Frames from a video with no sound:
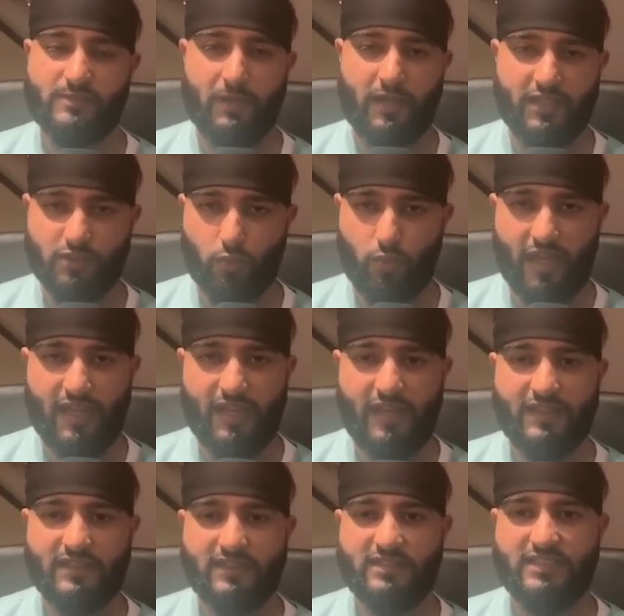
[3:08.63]
Spurs away
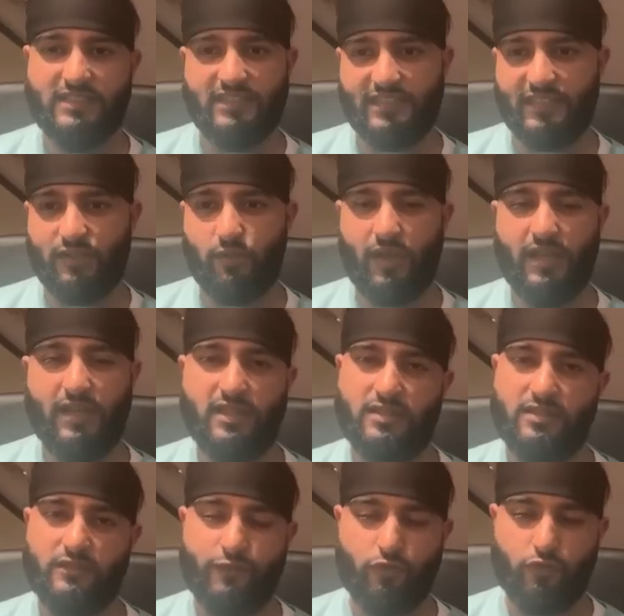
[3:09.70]
and then City away
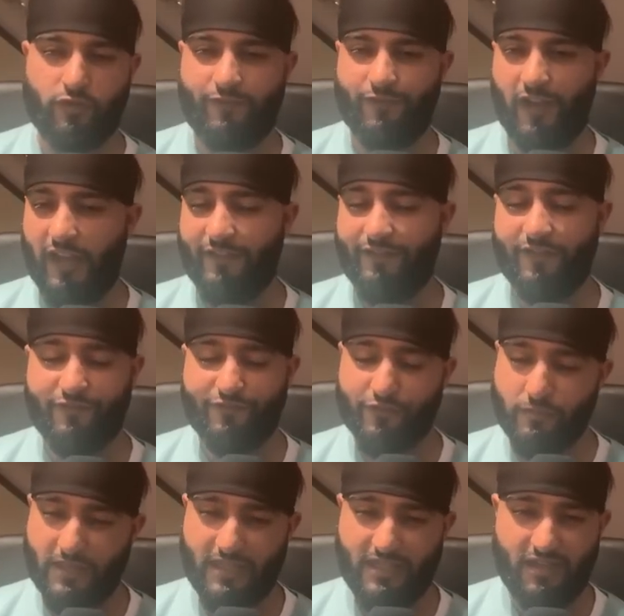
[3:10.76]
in 4 and 5. For
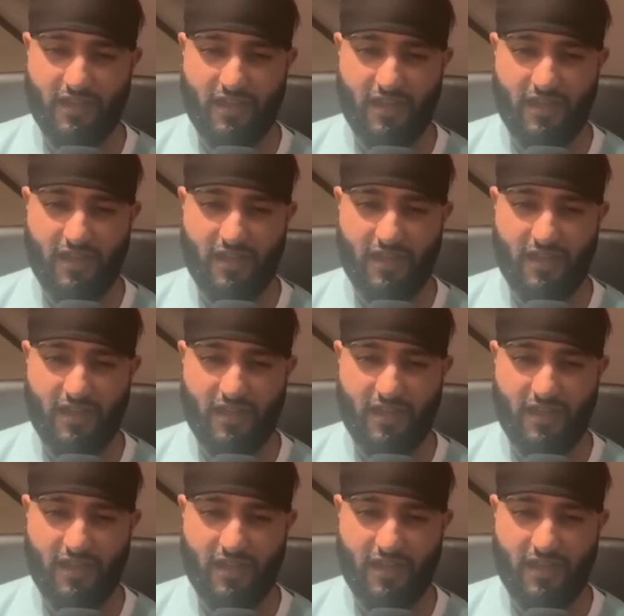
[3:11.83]
me,